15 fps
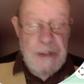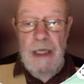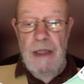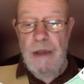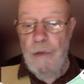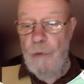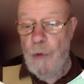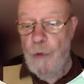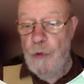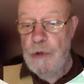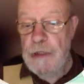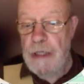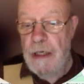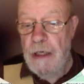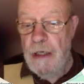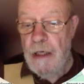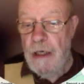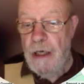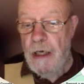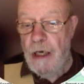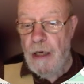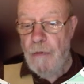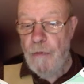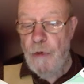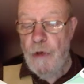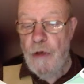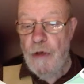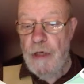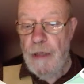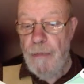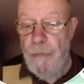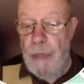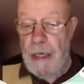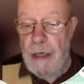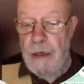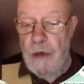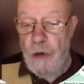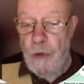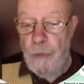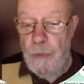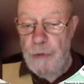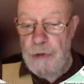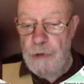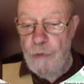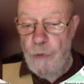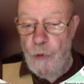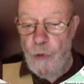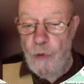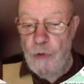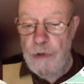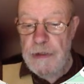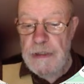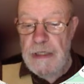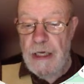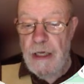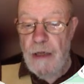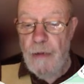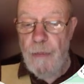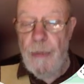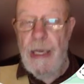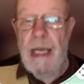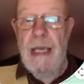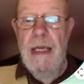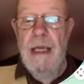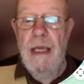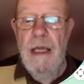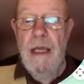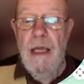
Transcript: in the water, and we're looking back up to Warnscale Beck,